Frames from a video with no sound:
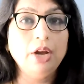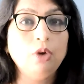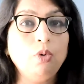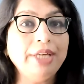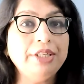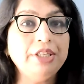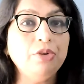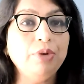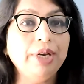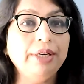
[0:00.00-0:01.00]

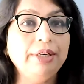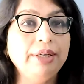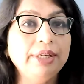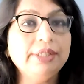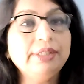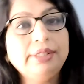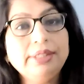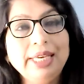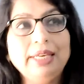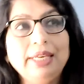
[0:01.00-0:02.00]
Criterion
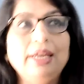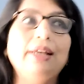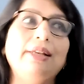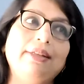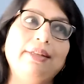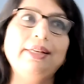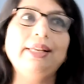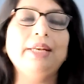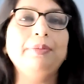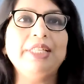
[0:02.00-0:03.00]
C,
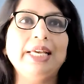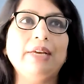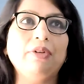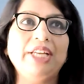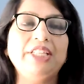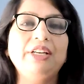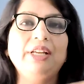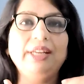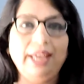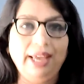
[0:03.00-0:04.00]
let me say
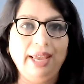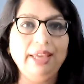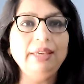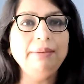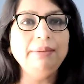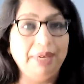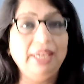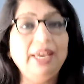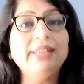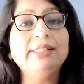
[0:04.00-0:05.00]
criterion A,
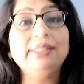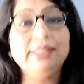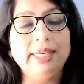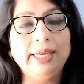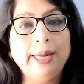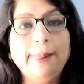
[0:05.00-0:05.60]
B, and C.